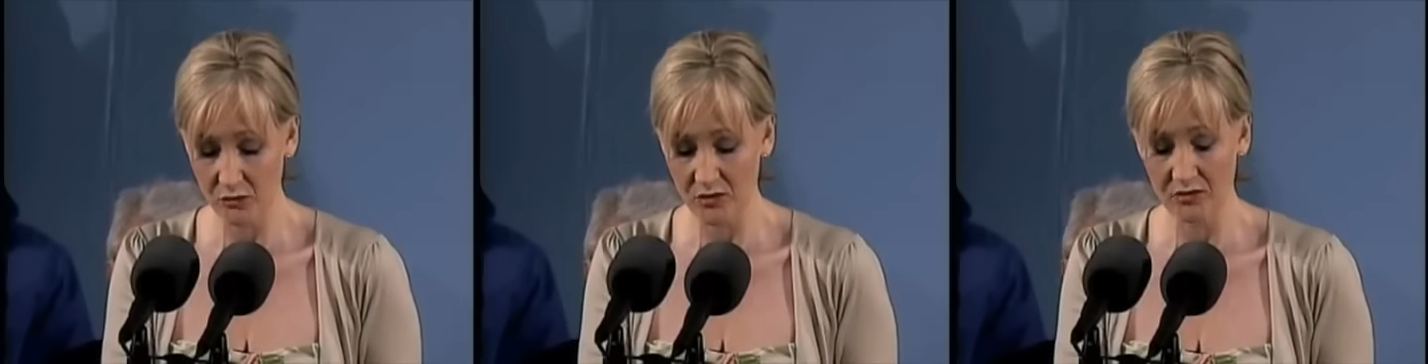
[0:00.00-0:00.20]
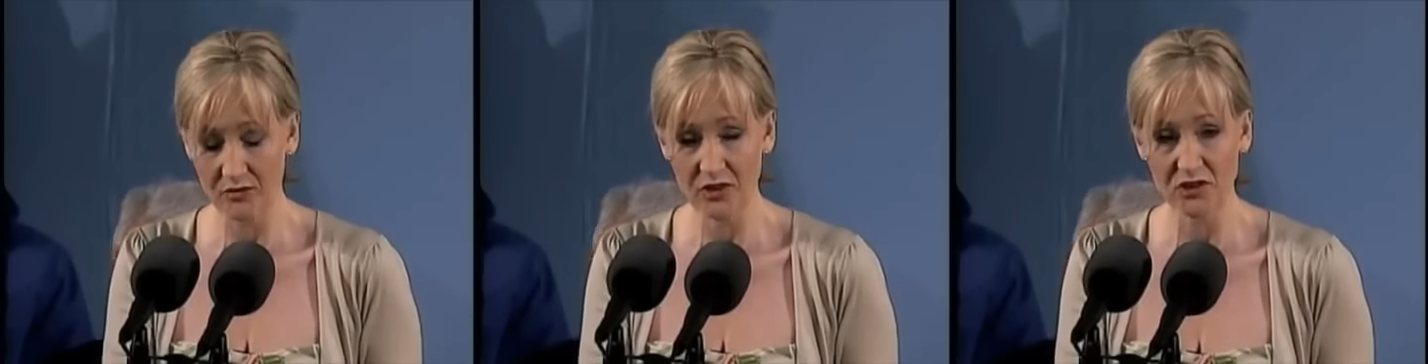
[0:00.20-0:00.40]

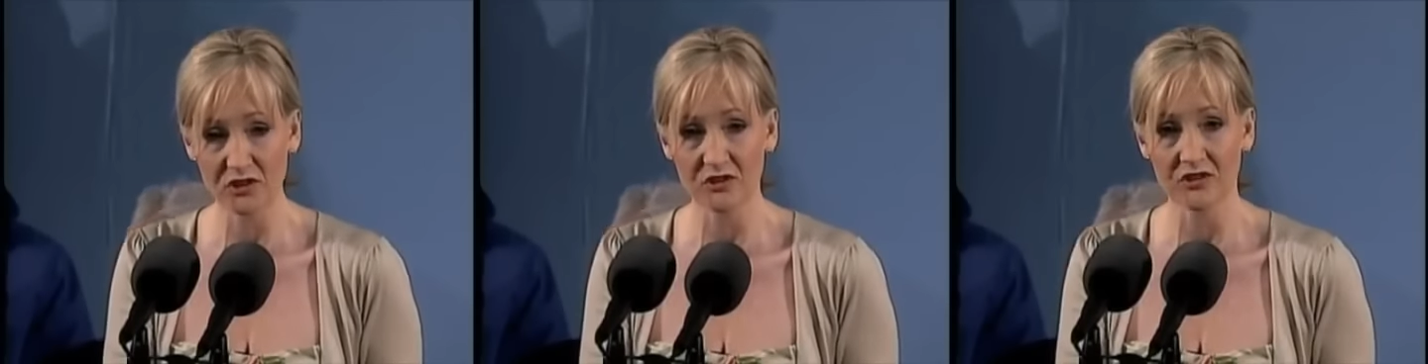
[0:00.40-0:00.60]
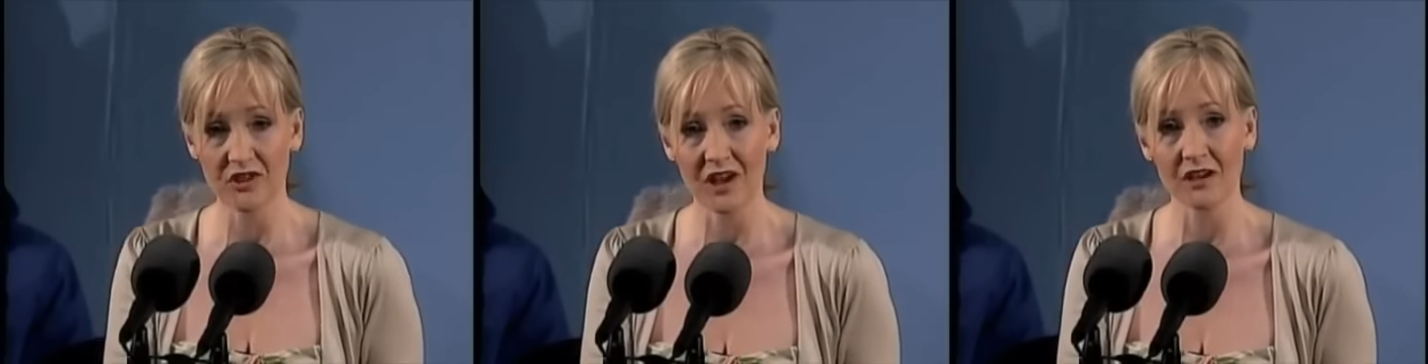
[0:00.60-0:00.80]
to
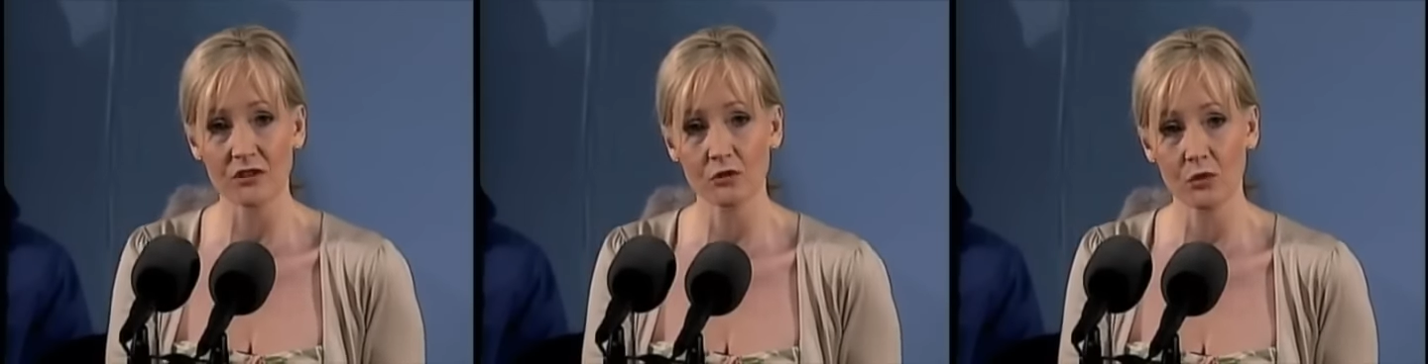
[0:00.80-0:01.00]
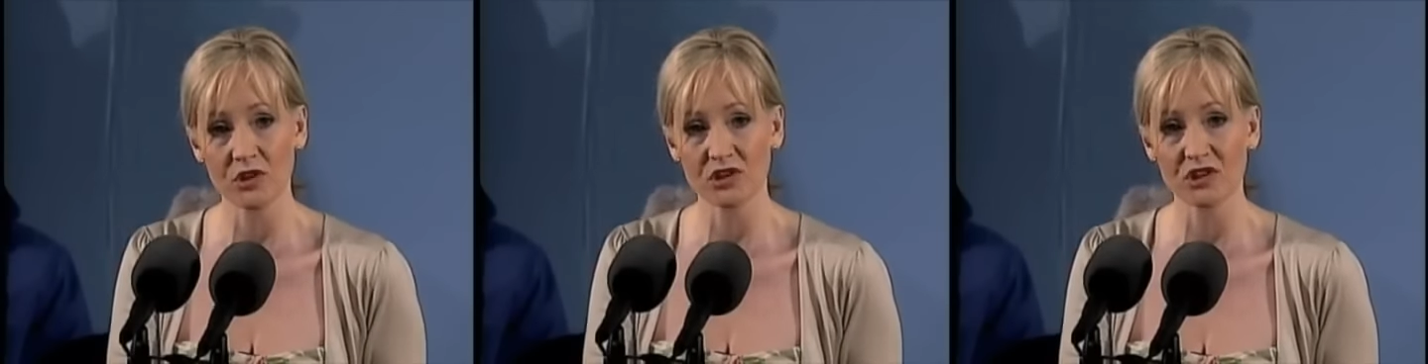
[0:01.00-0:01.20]
envision
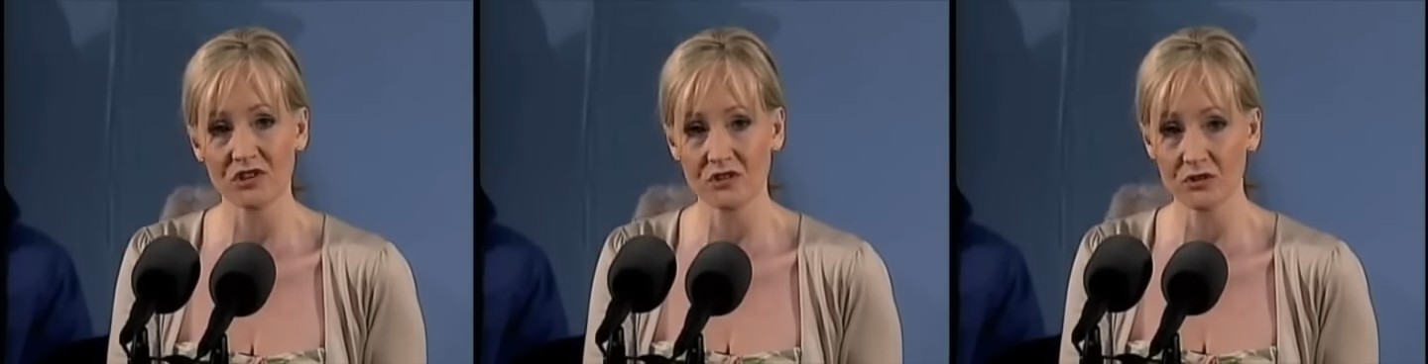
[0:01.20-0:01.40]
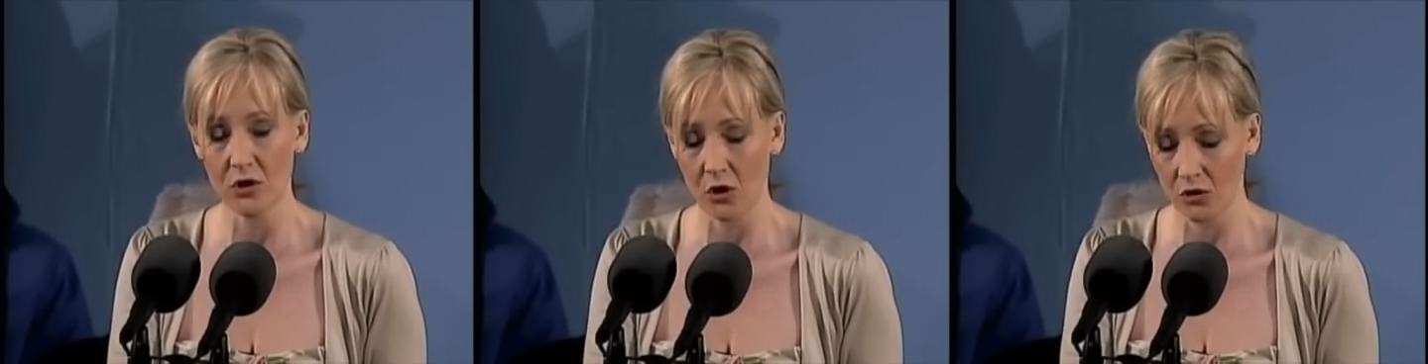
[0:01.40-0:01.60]
that which
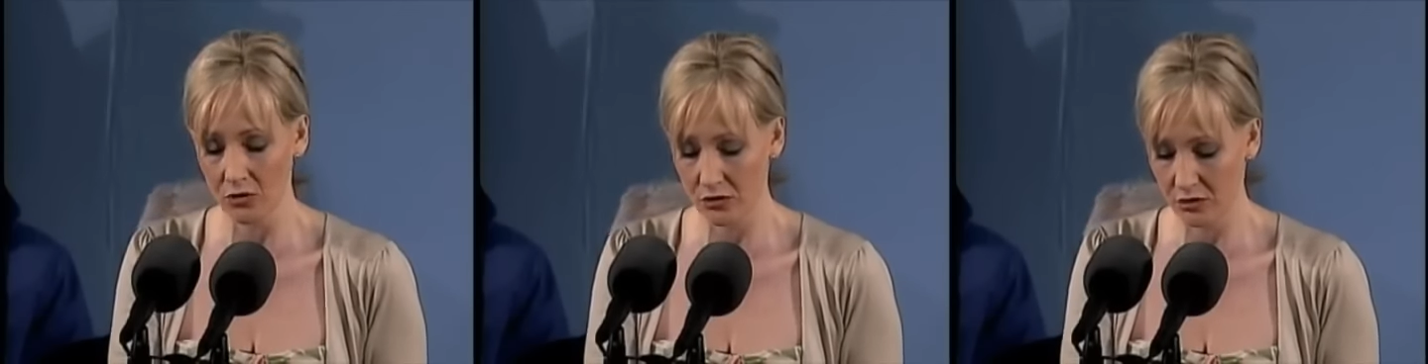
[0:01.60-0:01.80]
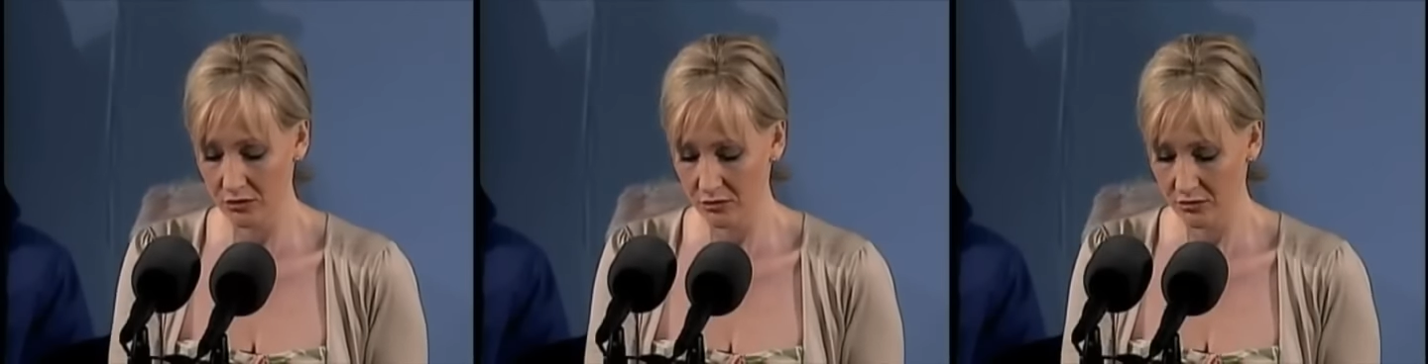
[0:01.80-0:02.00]
is
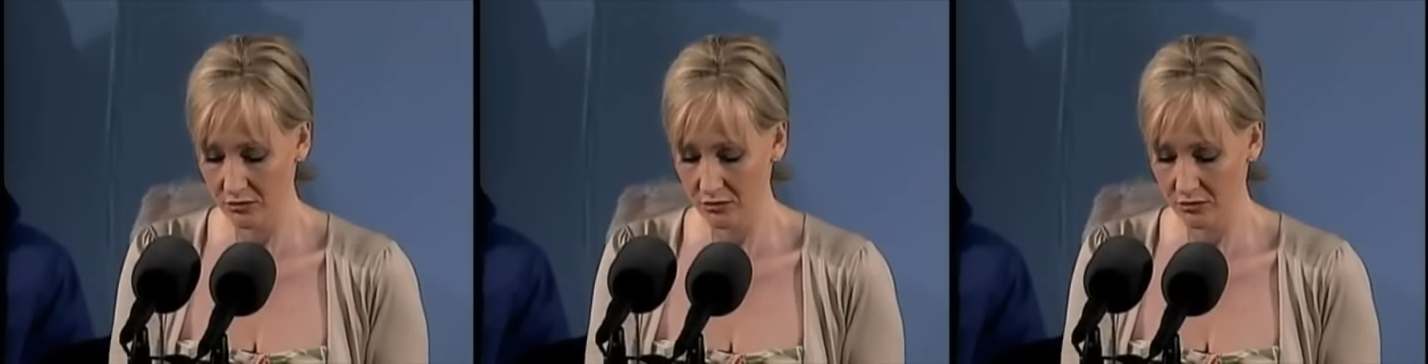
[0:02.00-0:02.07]
not,